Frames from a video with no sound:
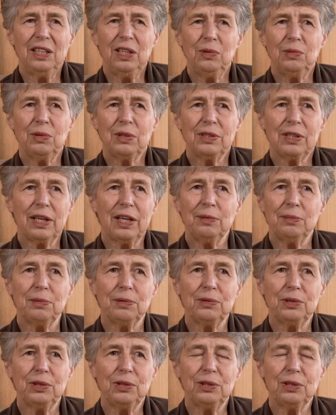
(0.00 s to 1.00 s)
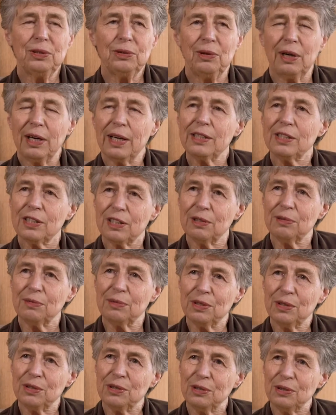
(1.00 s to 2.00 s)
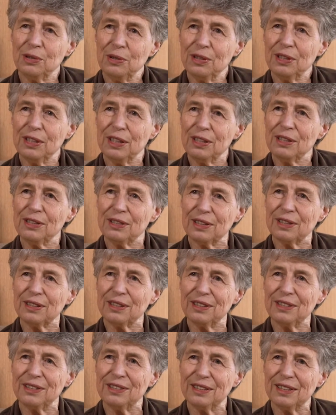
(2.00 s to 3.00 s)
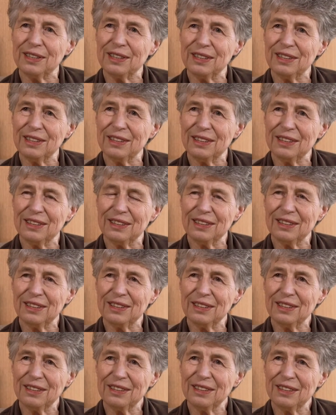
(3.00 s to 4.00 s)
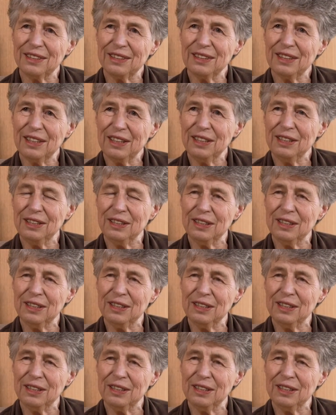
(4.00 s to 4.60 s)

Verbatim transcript: he was able to ask them to do things that uh, he